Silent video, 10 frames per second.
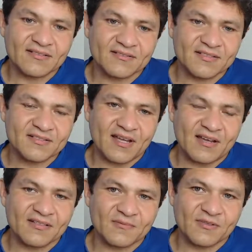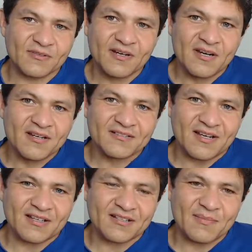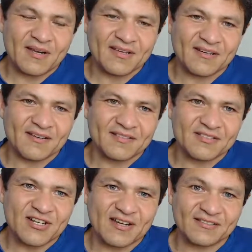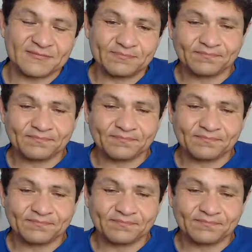So this style that we're talking about here on this channel,